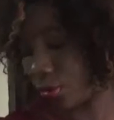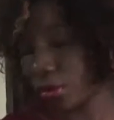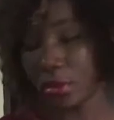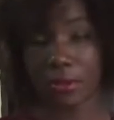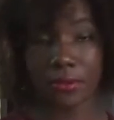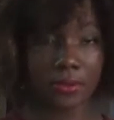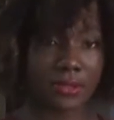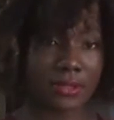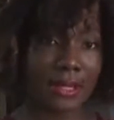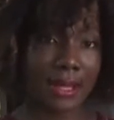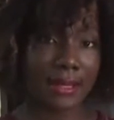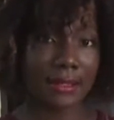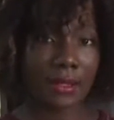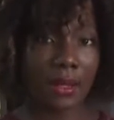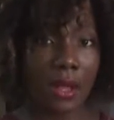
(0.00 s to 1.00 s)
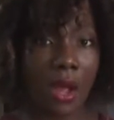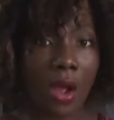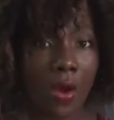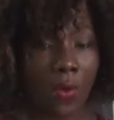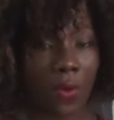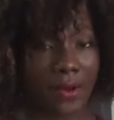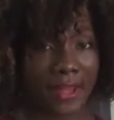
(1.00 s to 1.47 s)
the other side.
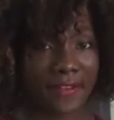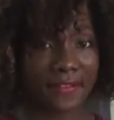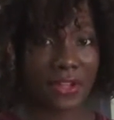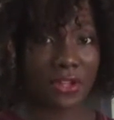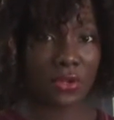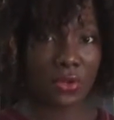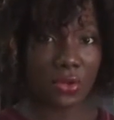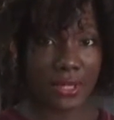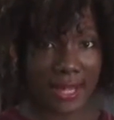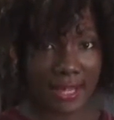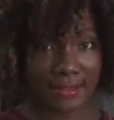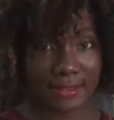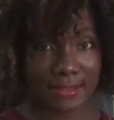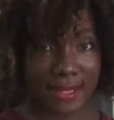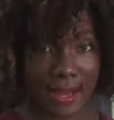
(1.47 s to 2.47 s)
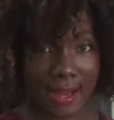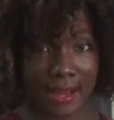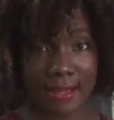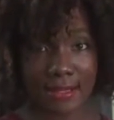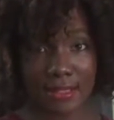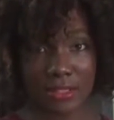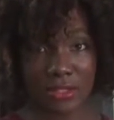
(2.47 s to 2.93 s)
Whatever you get
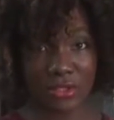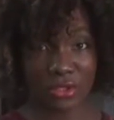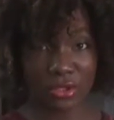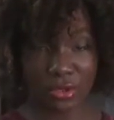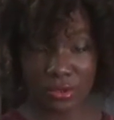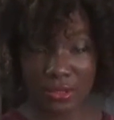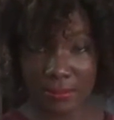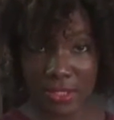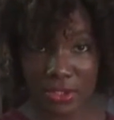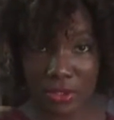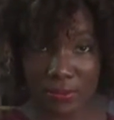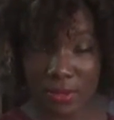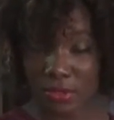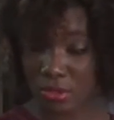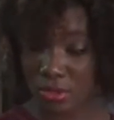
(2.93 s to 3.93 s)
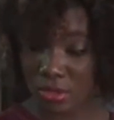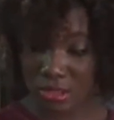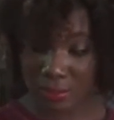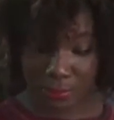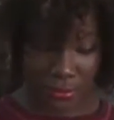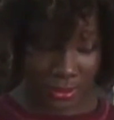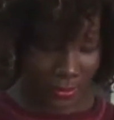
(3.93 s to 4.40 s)
there is your shoulder measurement. You
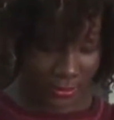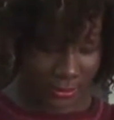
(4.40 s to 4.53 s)
just pull out